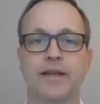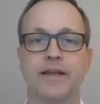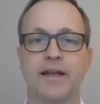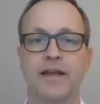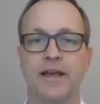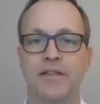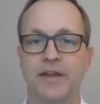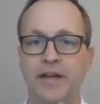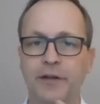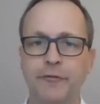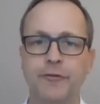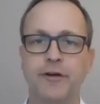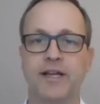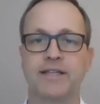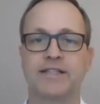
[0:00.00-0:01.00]
The
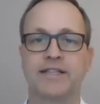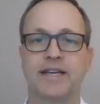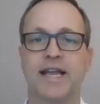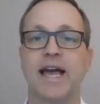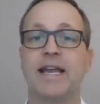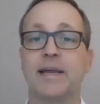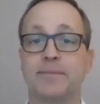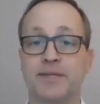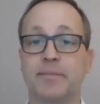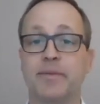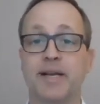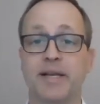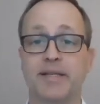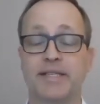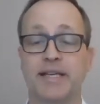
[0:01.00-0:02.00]
difference in
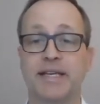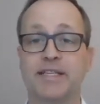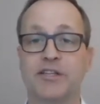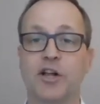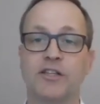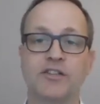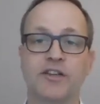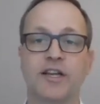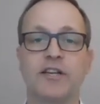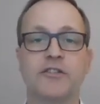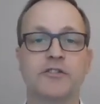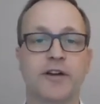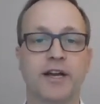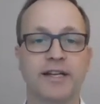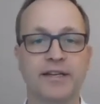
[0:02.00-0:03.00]
adaptability is also
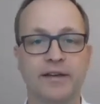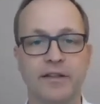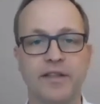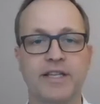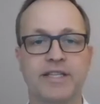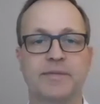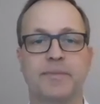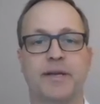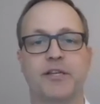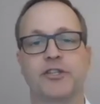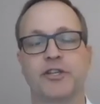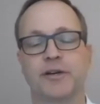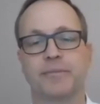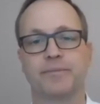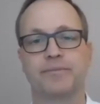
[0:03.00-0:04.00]
illustrated in this picture.
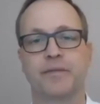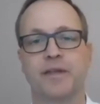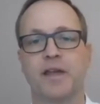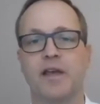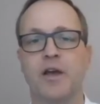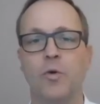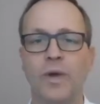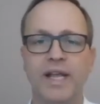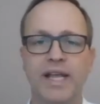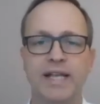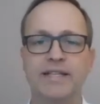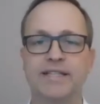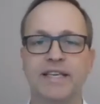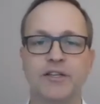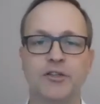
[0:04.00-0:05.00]
We can
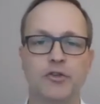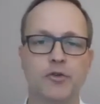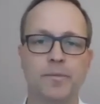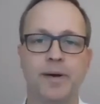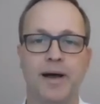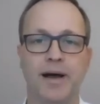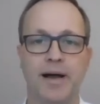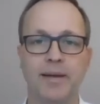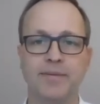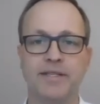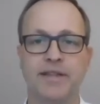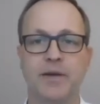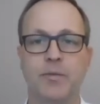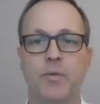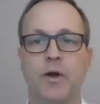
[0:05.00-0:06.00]
see two pipes
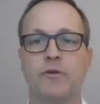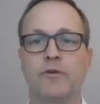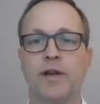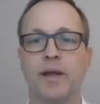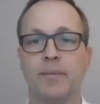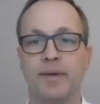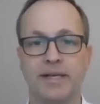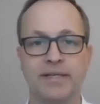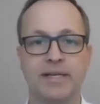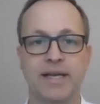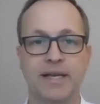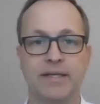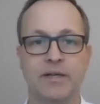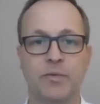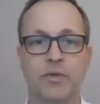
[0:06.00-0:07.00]
that were
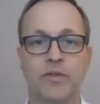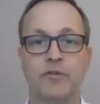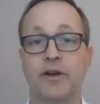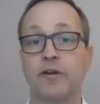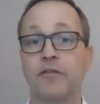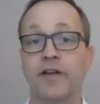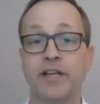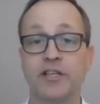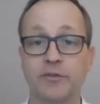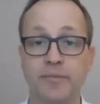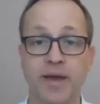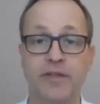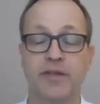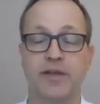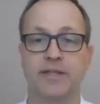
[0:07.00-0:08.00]
rehabilitated with renovation
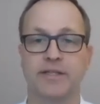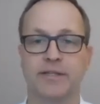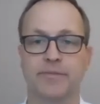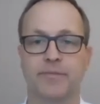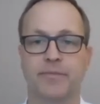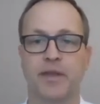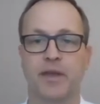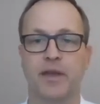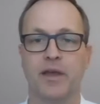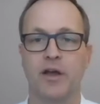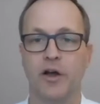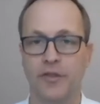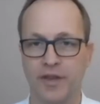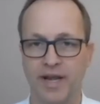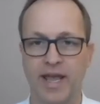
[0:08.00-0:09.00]
methods.
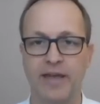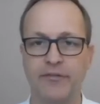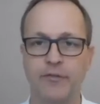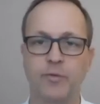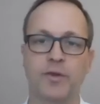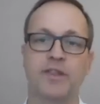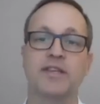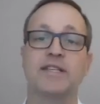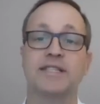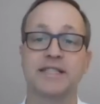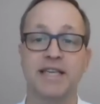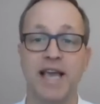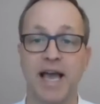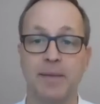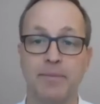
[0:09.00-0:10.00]
On the left with
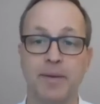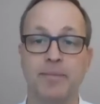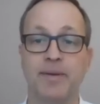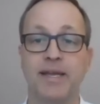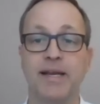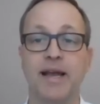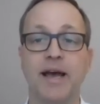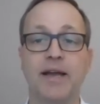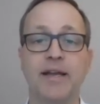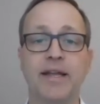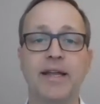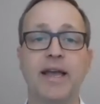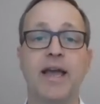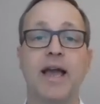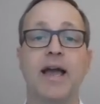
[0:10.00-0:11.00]
CIPP lining
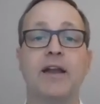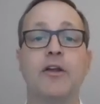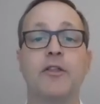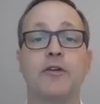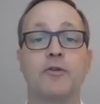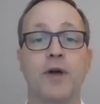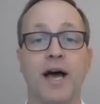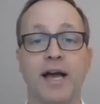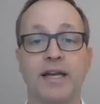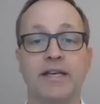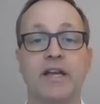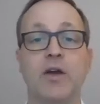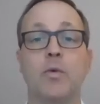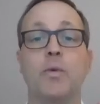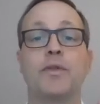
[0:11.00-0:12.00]
and on the right
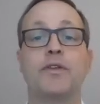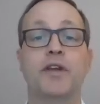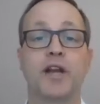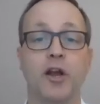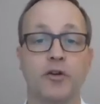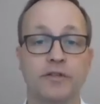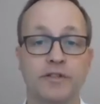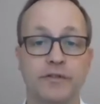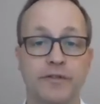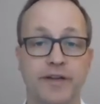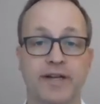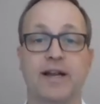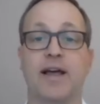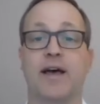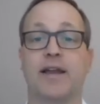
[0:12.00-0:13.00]
with close fit
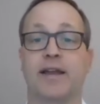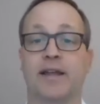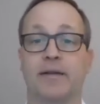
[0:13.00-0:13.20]
lining.